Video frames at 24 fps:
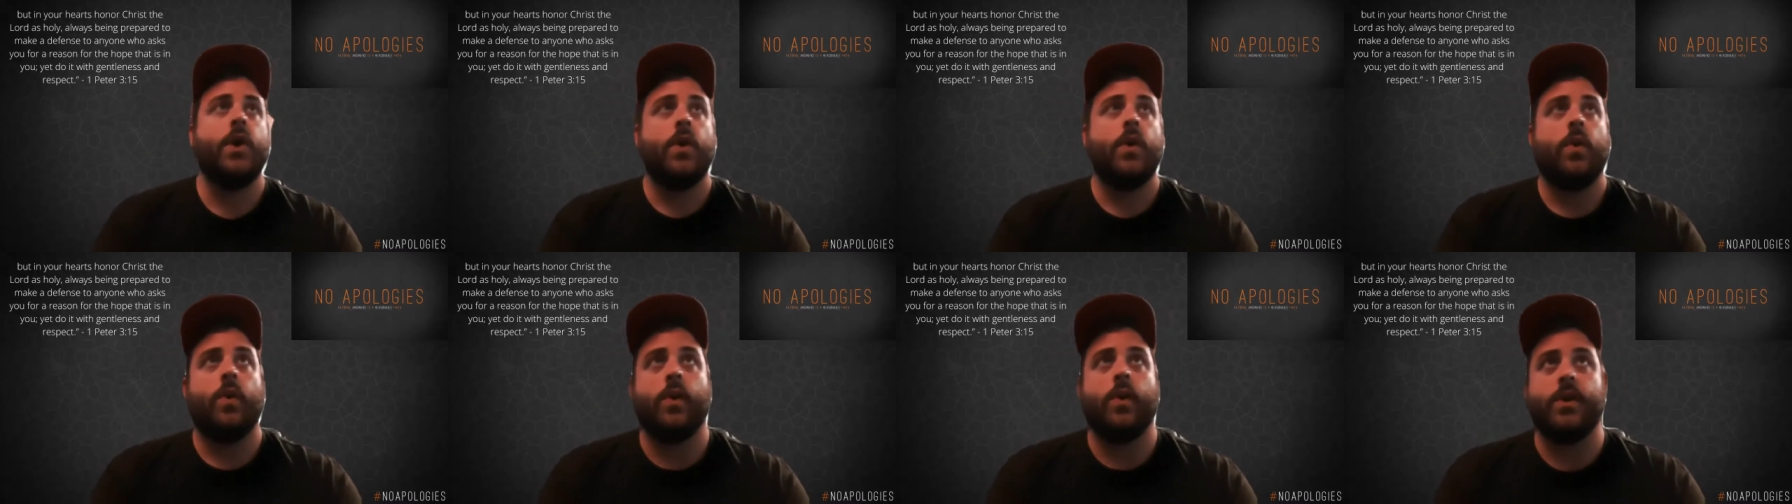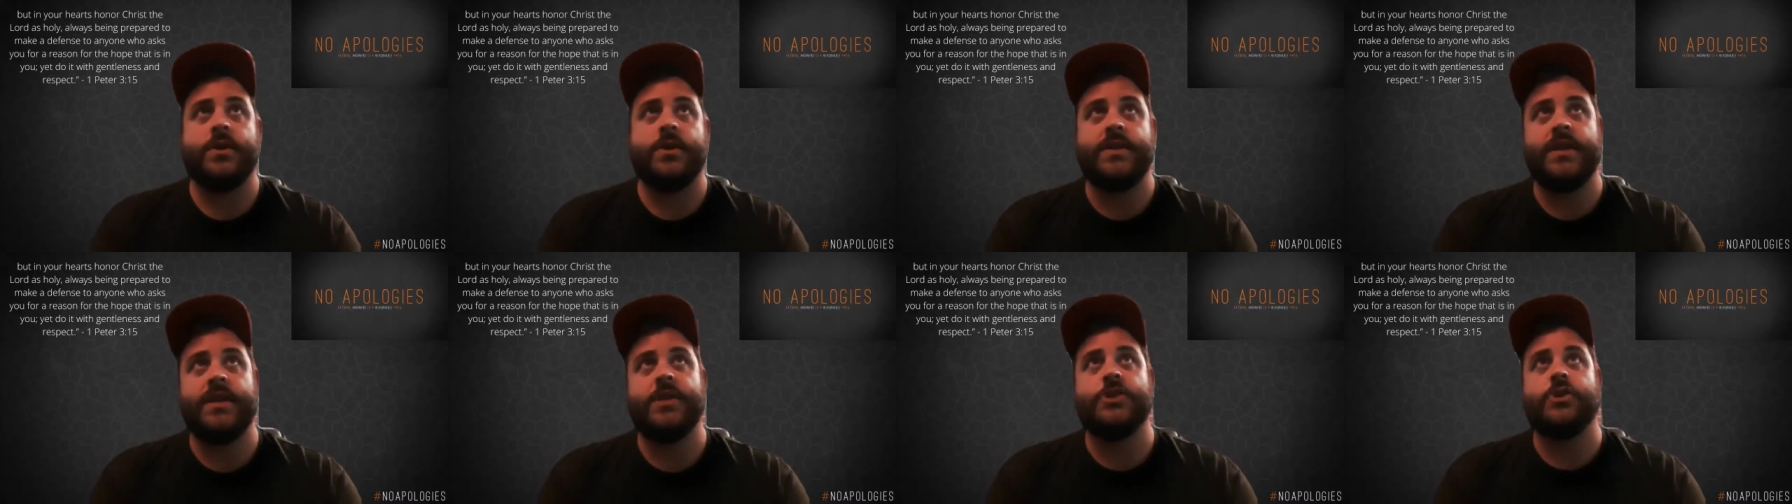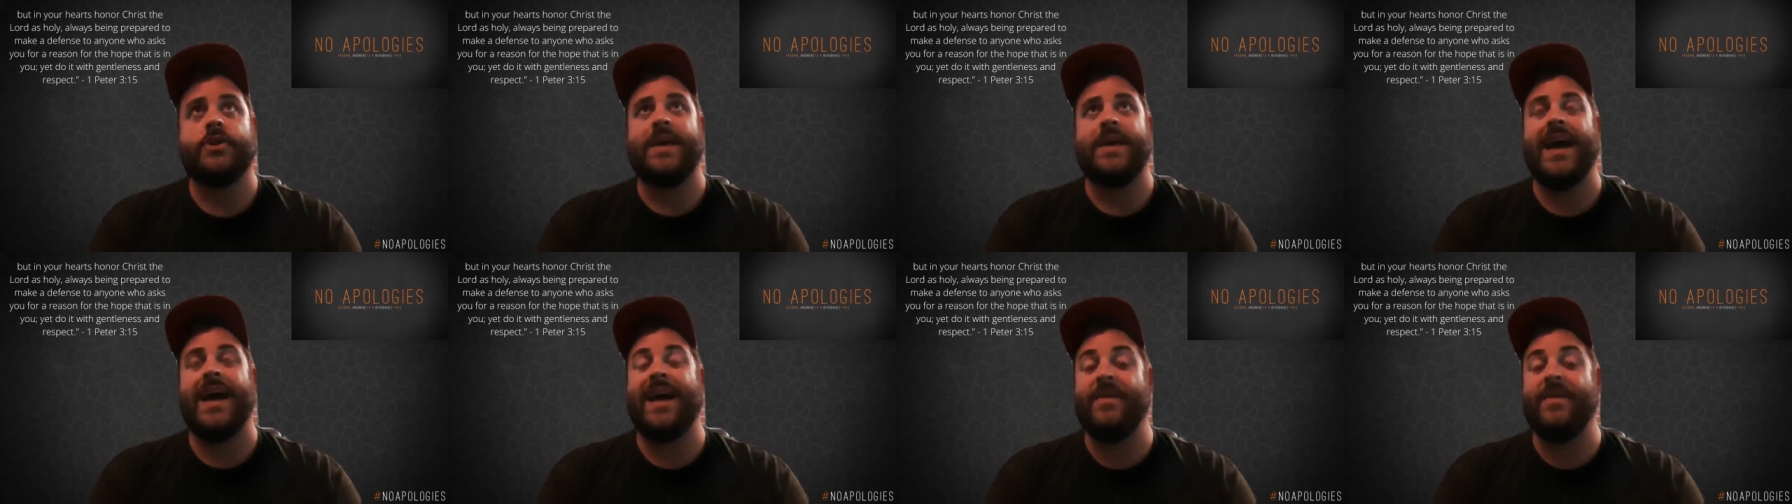or a teacher
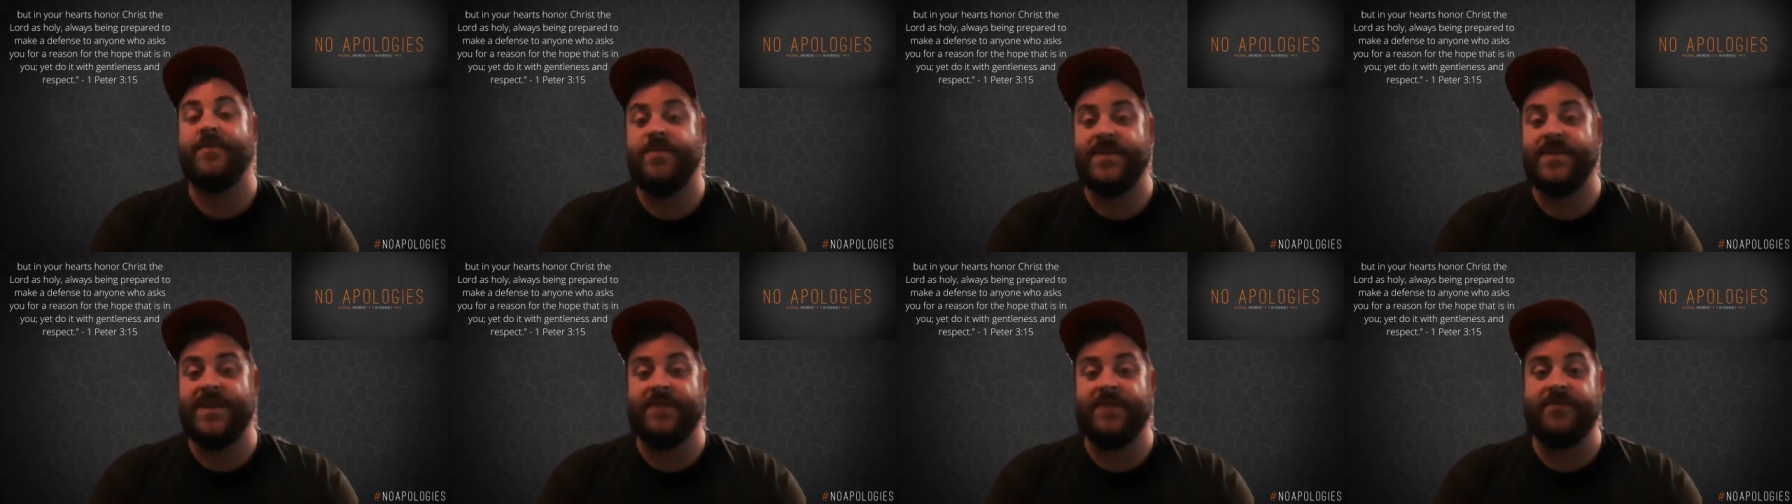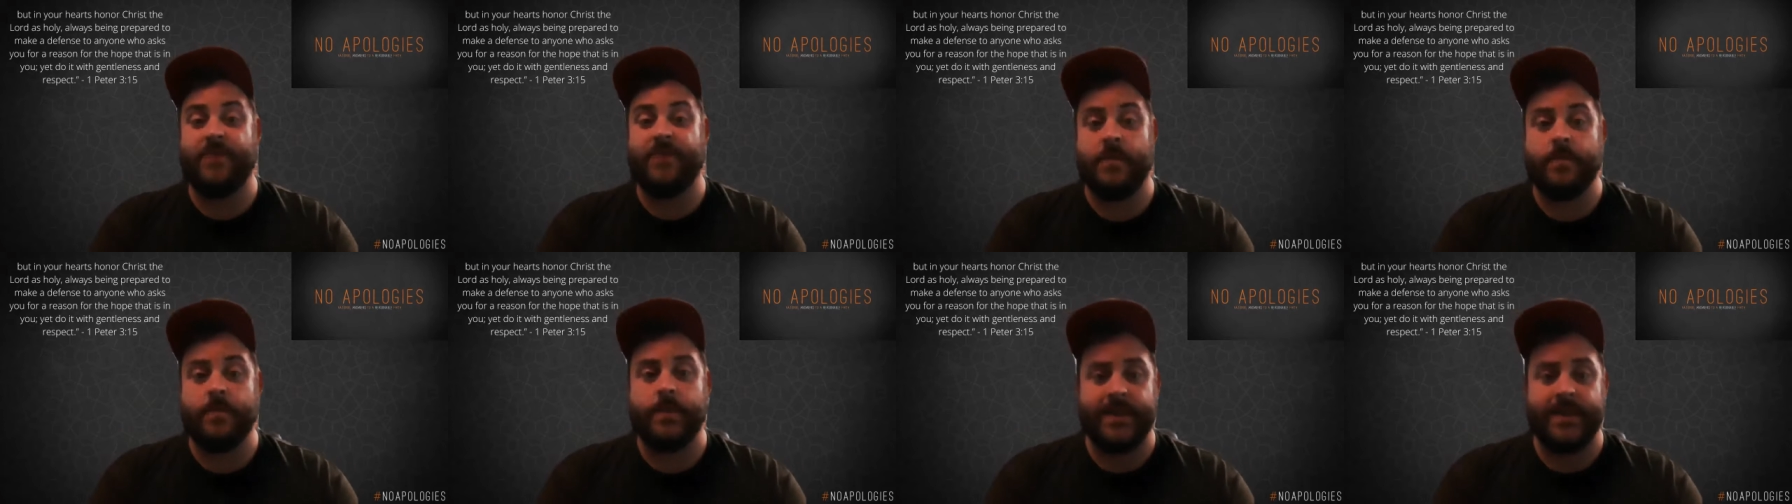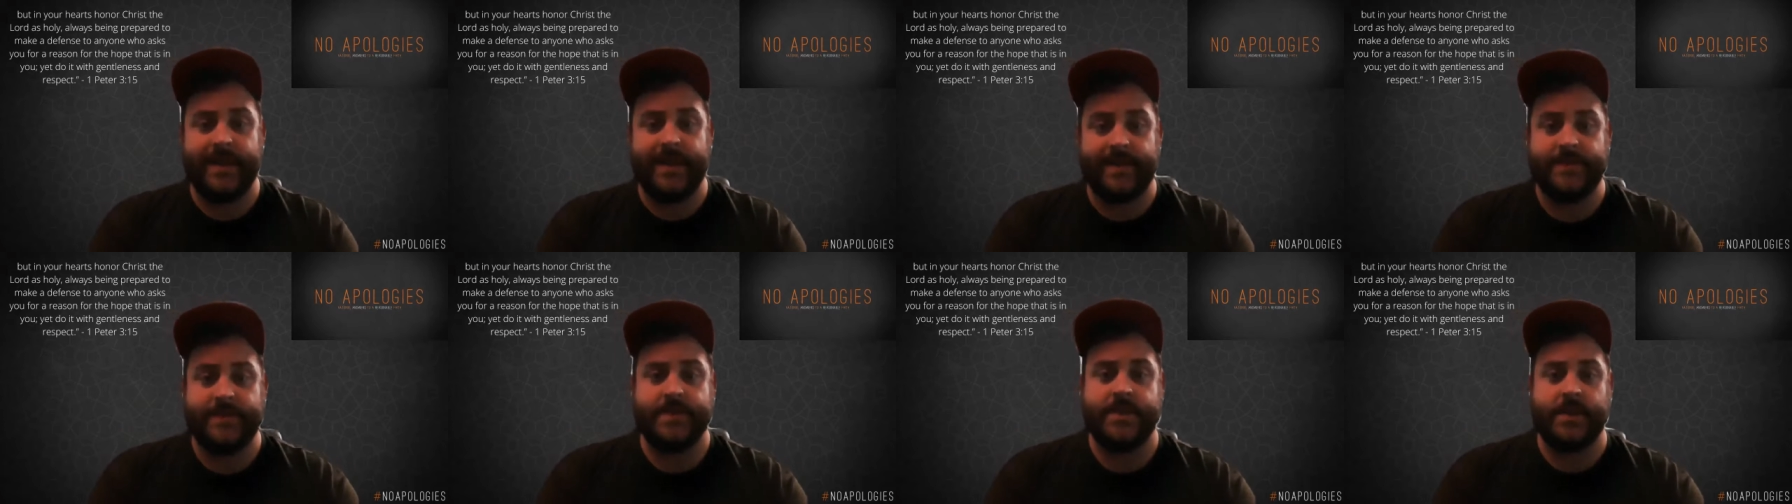that have different
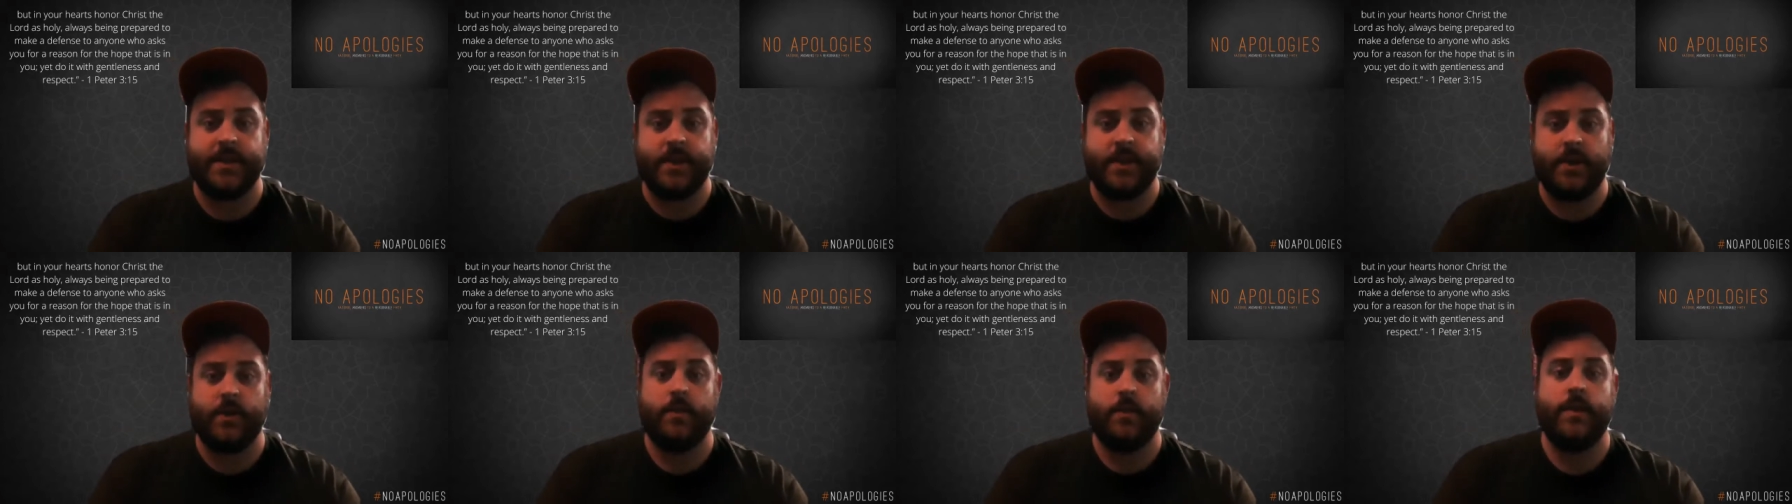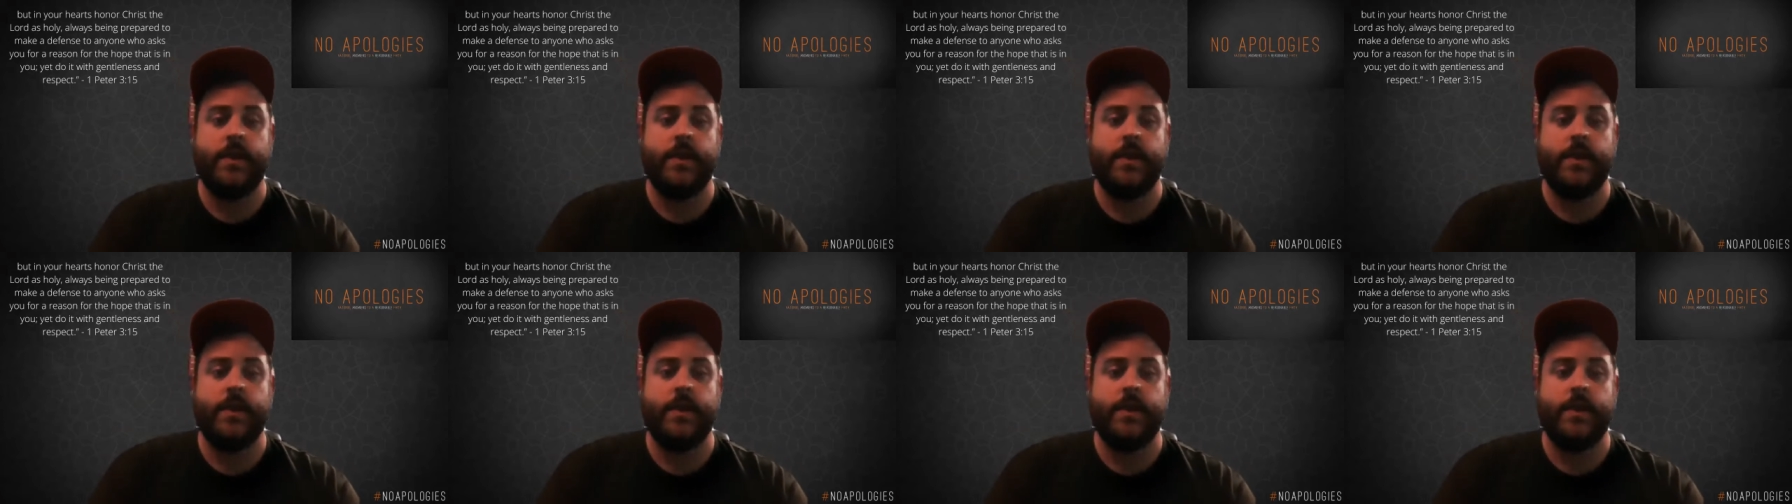beliefs than you,